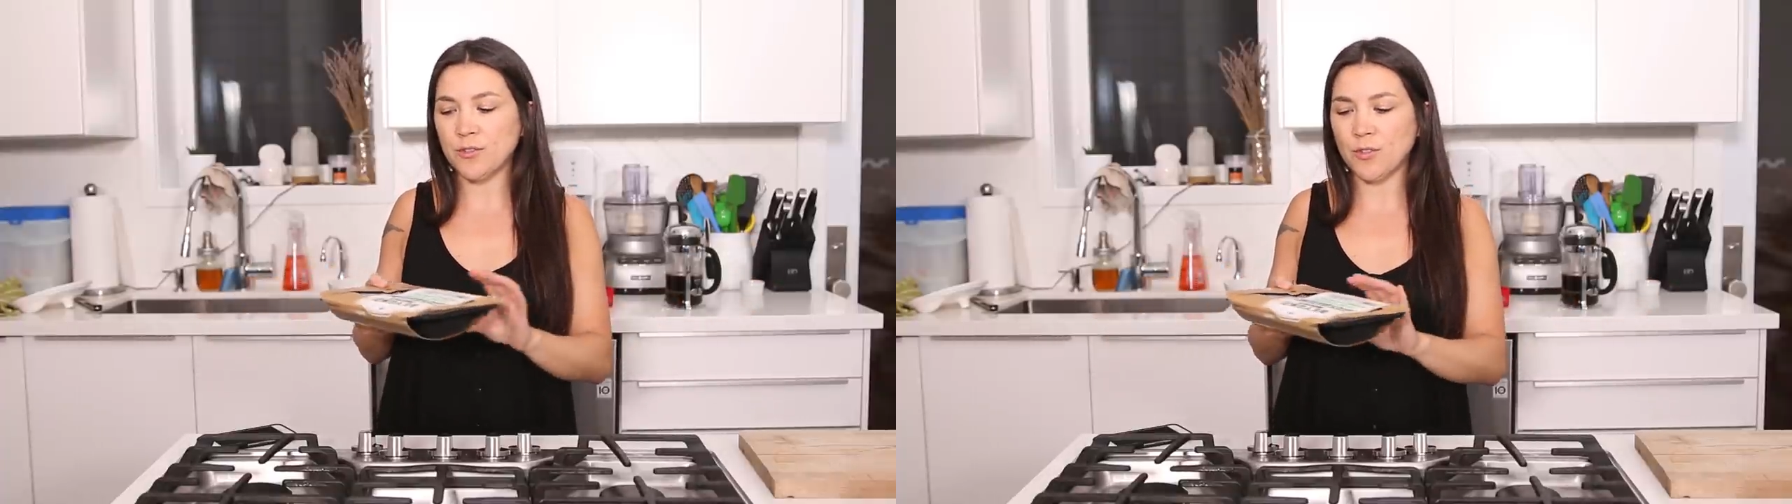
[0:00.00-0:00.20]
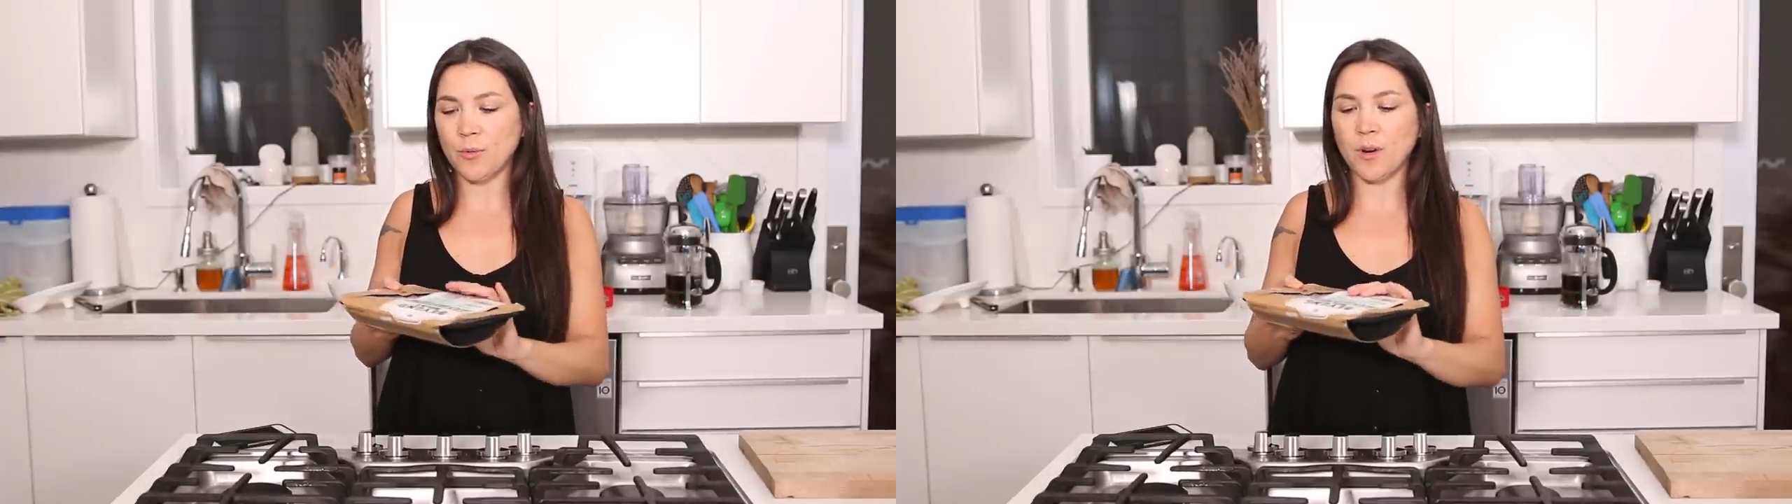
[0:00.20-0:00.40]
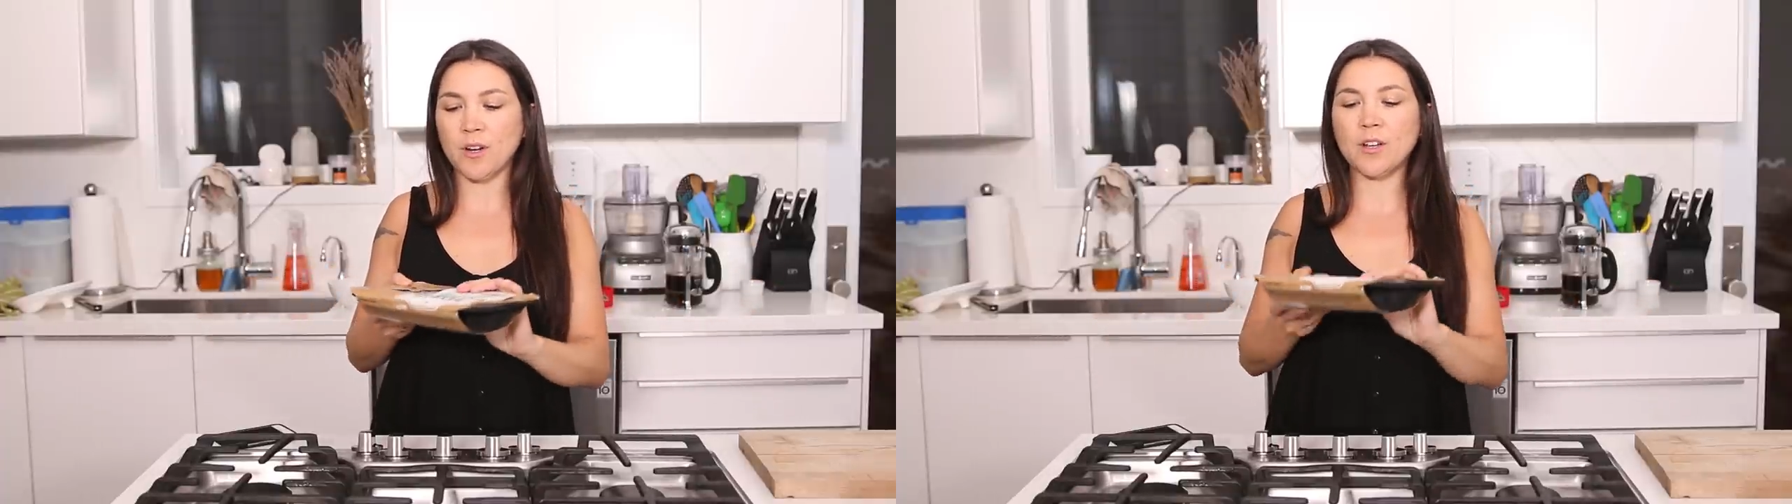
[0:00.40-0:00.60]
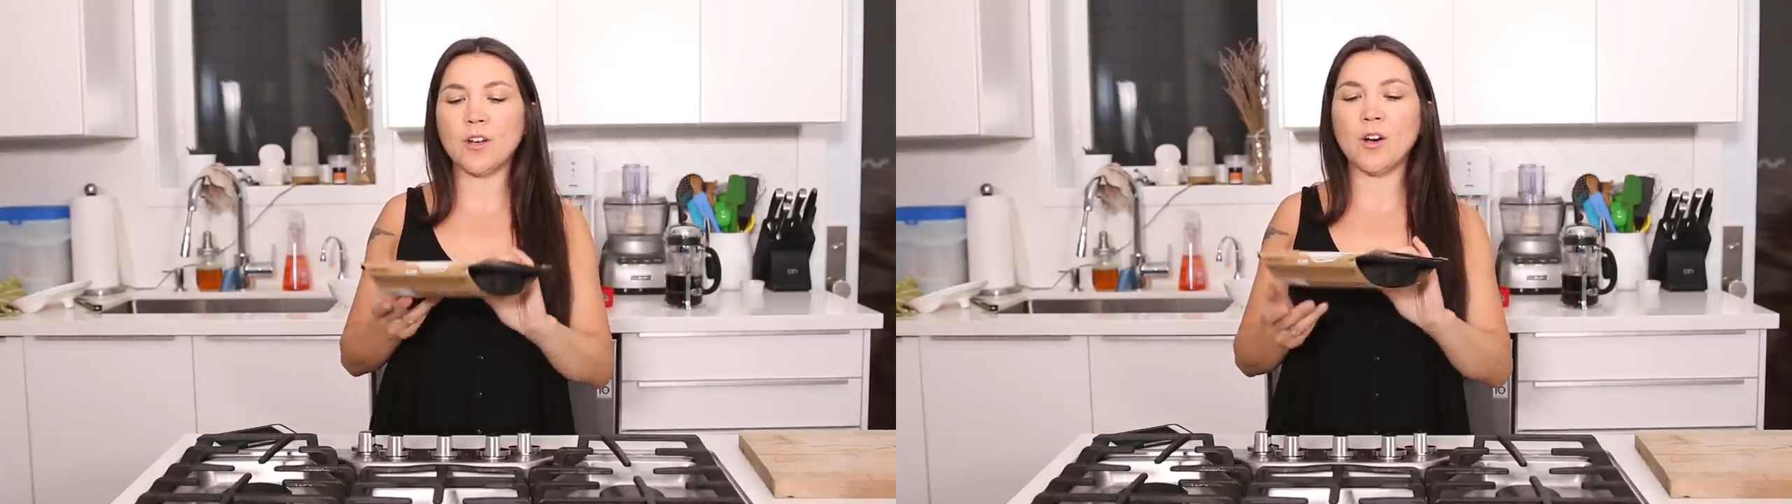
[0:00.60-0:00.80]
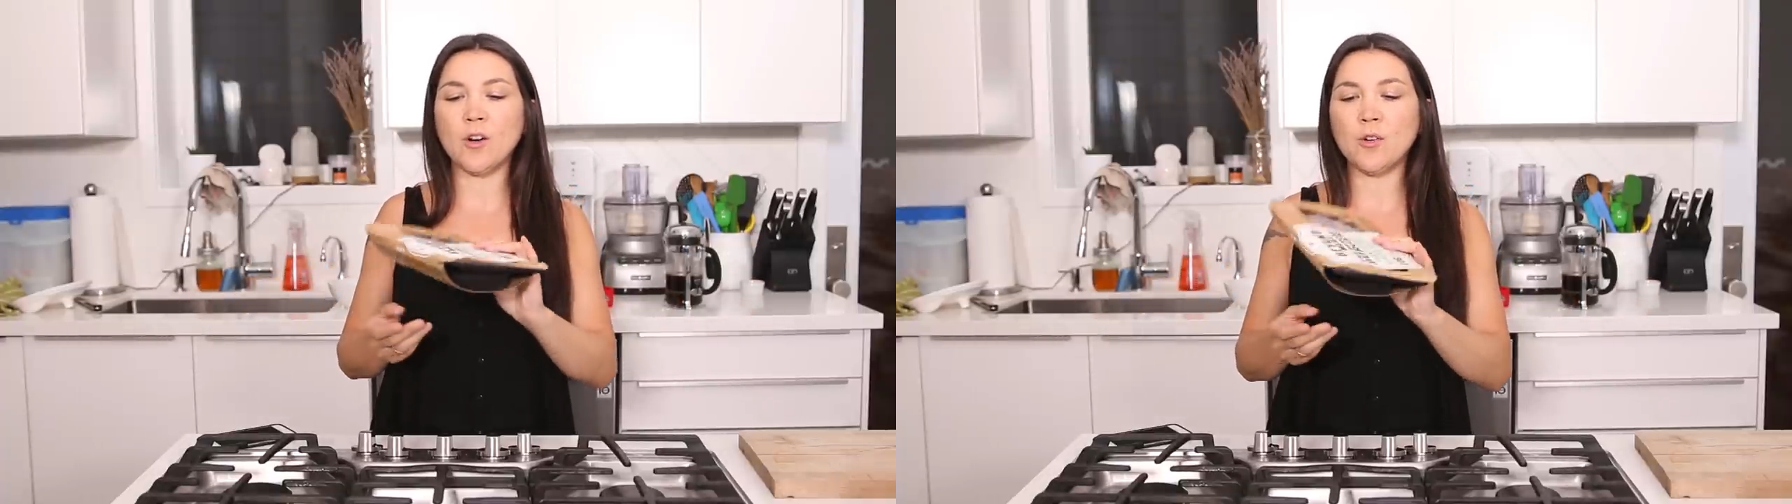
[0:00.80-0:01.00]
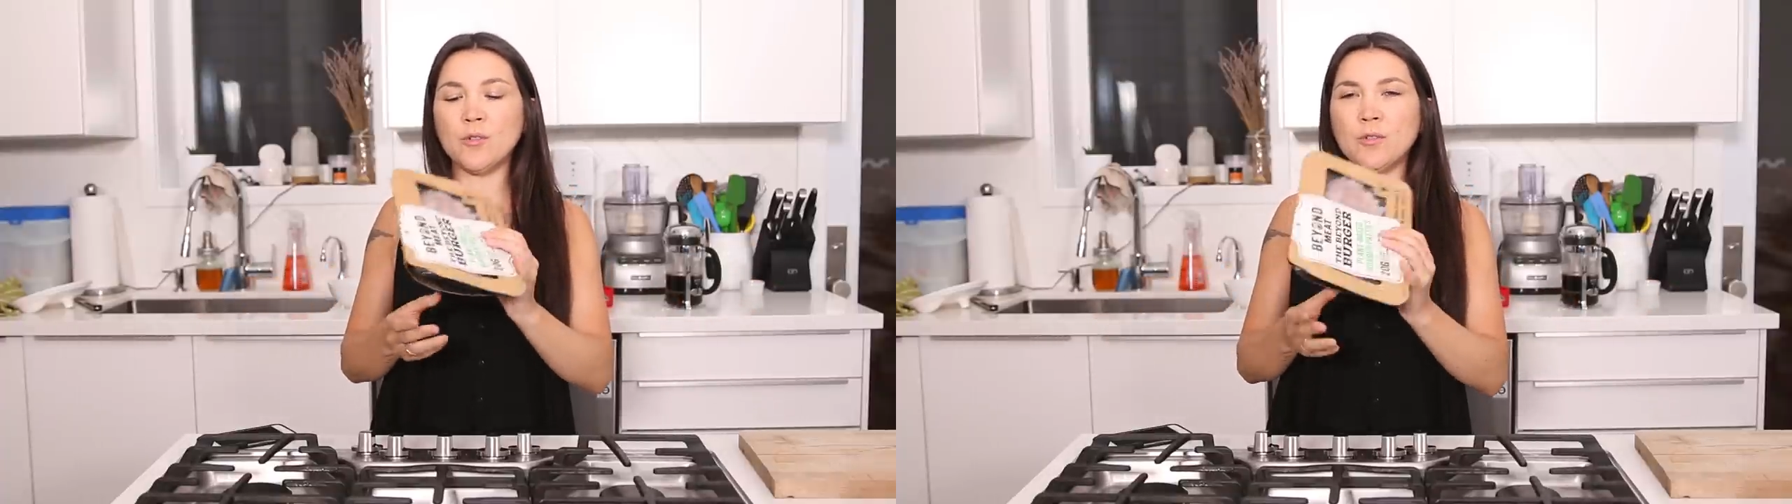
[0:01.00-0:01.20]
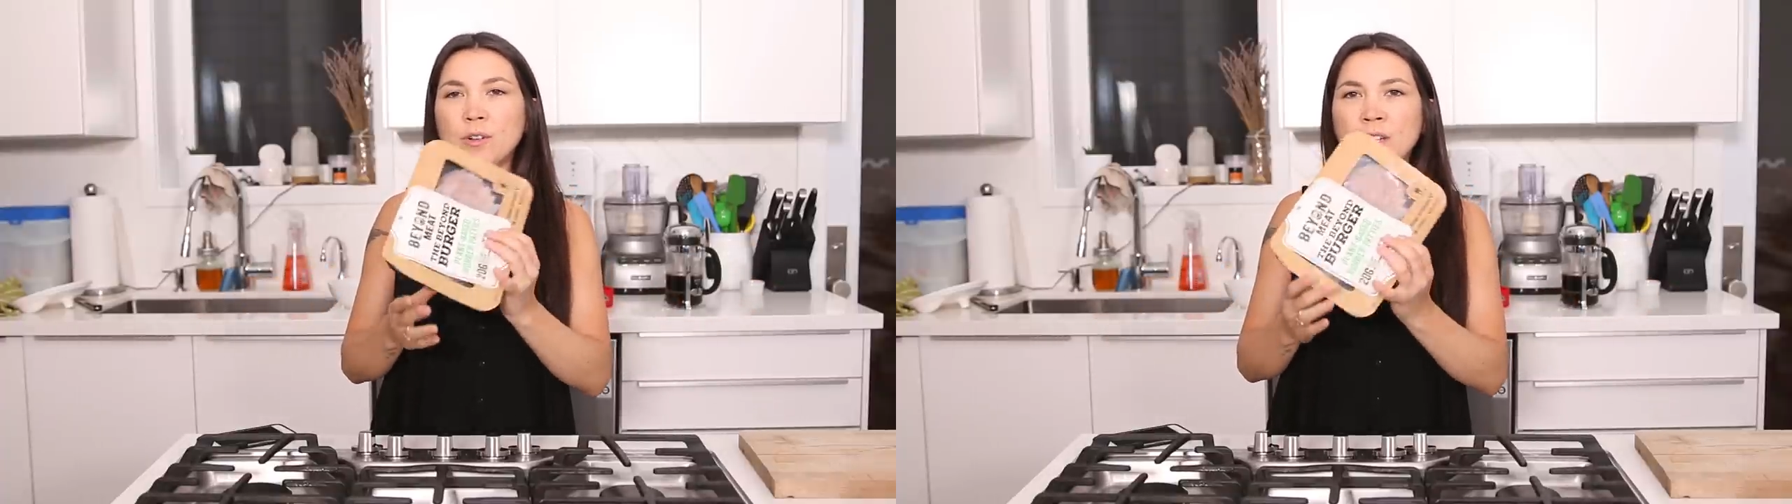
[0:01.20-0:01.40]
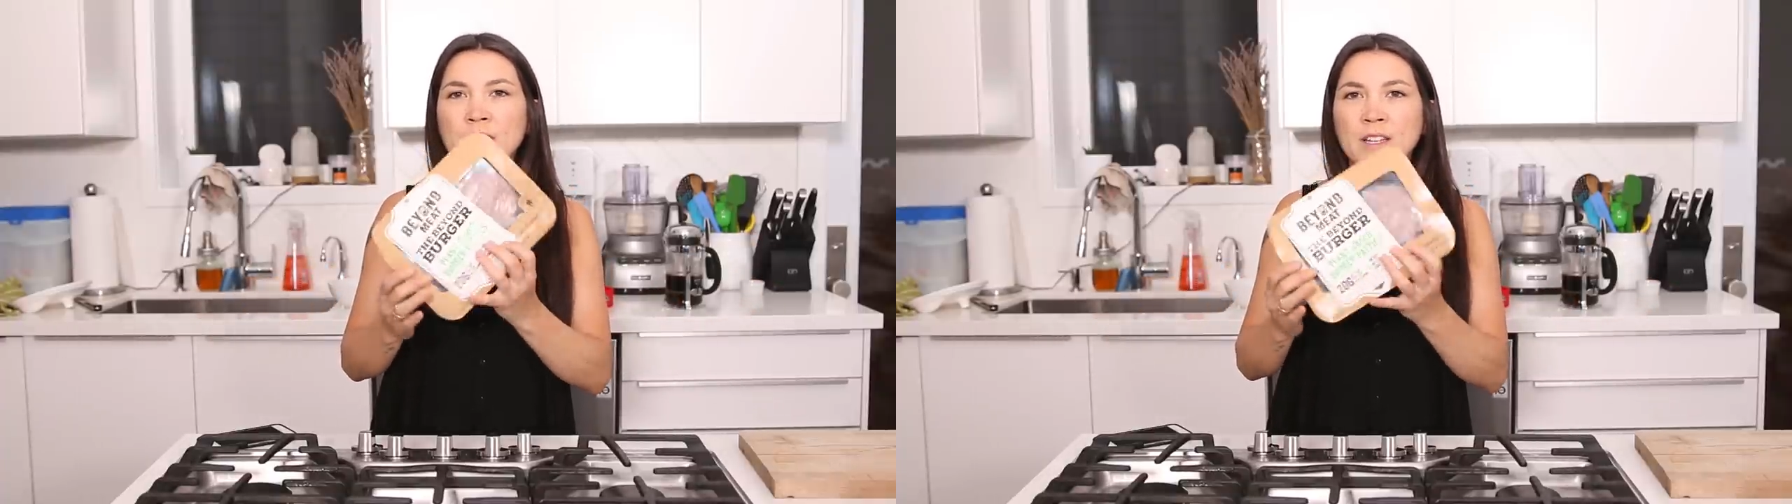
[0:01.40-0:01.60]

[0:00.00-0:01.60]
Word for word: So we're gonna go